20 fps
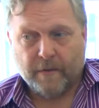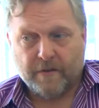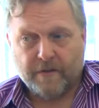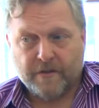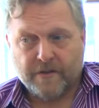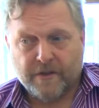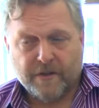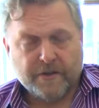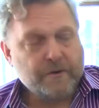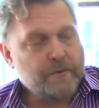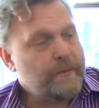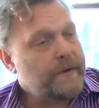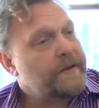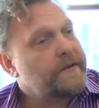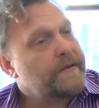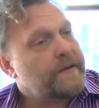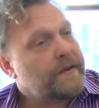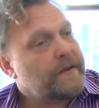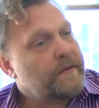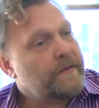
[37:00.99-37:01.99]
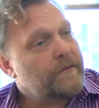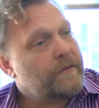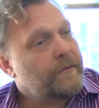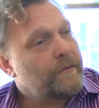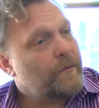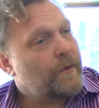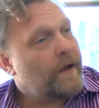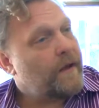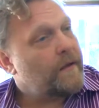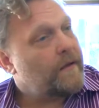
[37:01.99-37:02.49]
to situate things
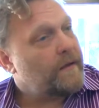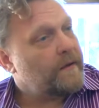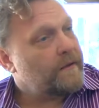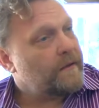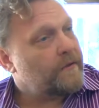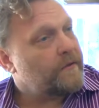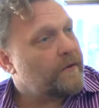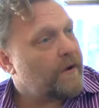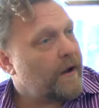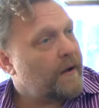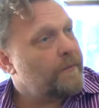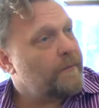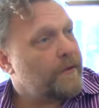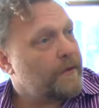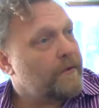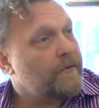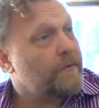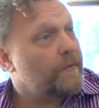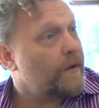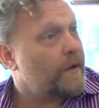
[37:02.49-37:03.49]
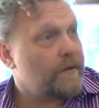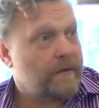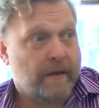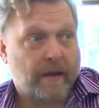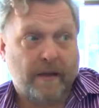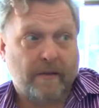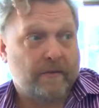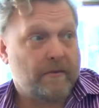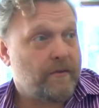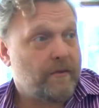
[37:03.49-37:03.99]
well, describe things well.
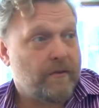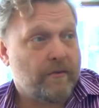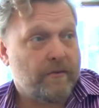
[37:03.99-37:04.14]
Yes, so